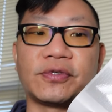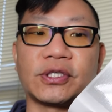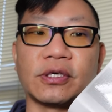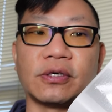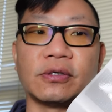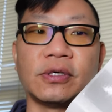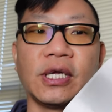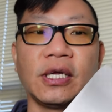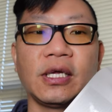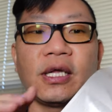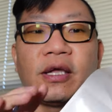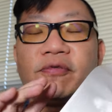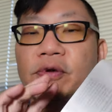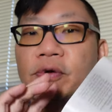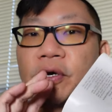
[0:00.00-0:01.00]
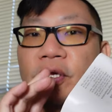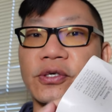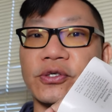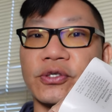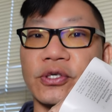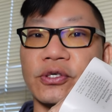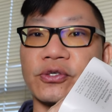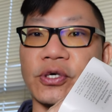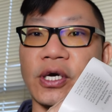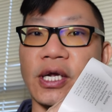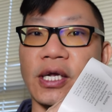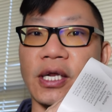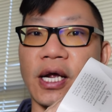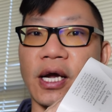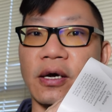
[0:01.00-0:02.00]
So if you are interested in
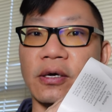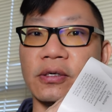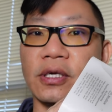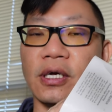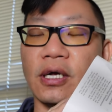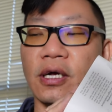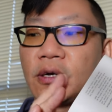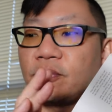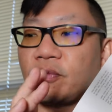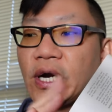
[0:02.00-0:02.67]
trying it out uh,